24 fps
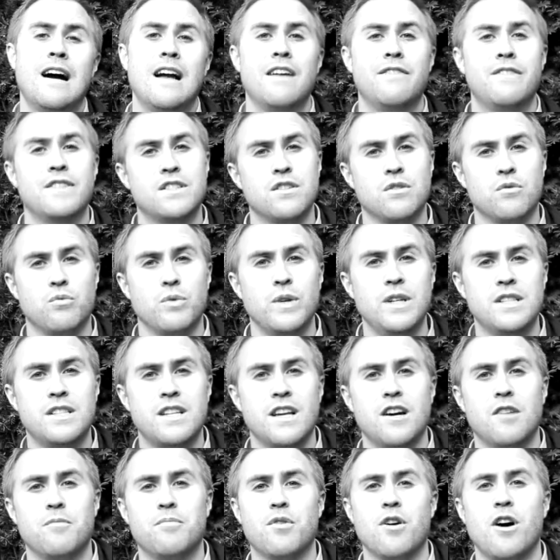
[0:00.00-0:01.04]
If it's a
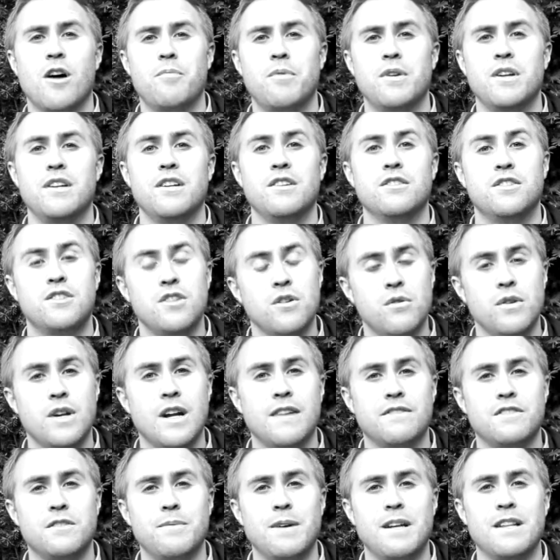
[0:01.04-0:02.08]
resale property, you don't
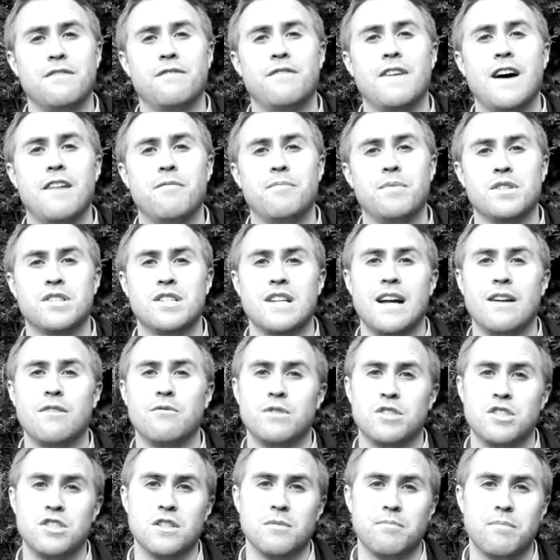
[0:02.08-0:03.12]
have to pay the 5%,
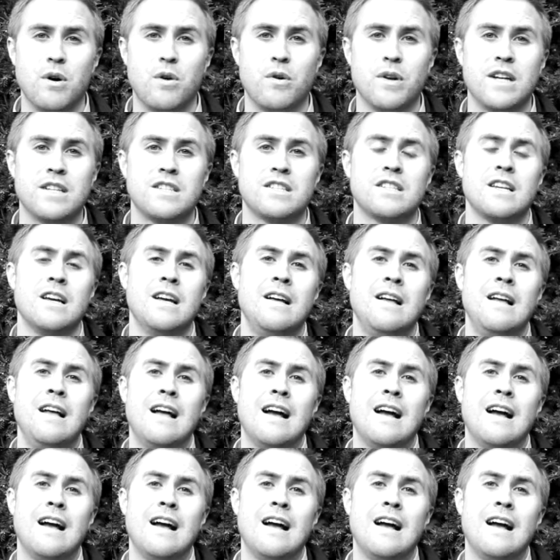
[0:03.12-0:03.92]
which is a bonus.